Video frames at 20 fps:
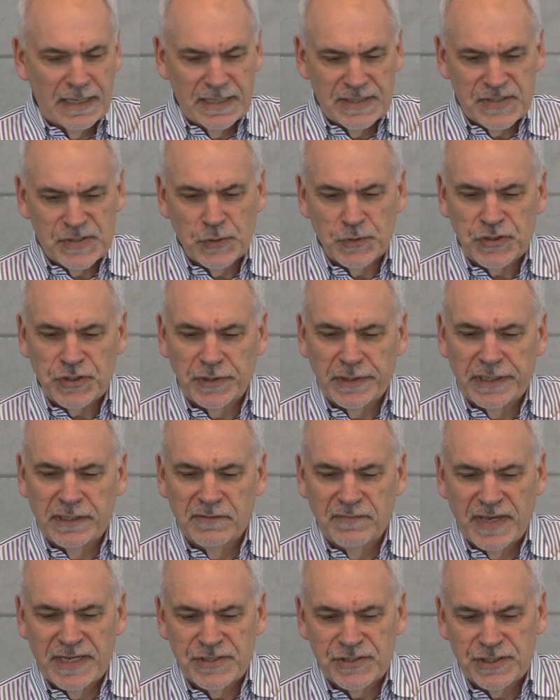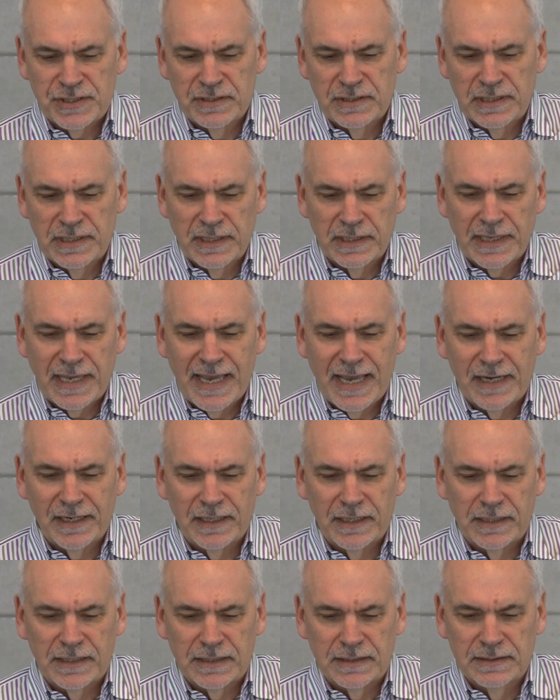social innovation in
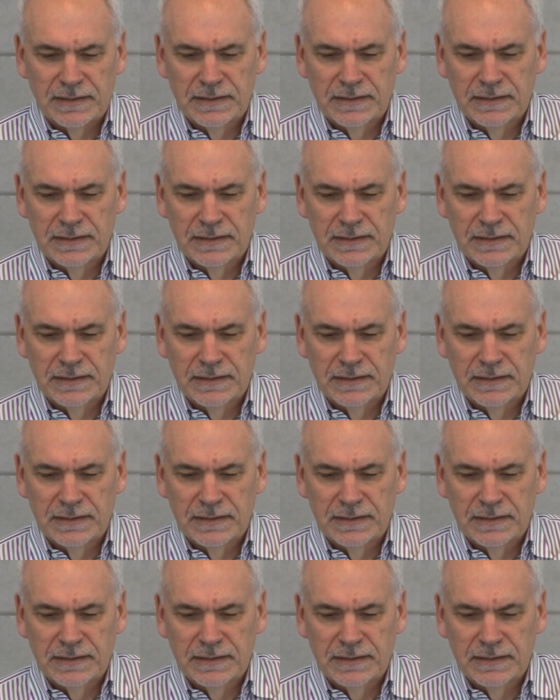Canada.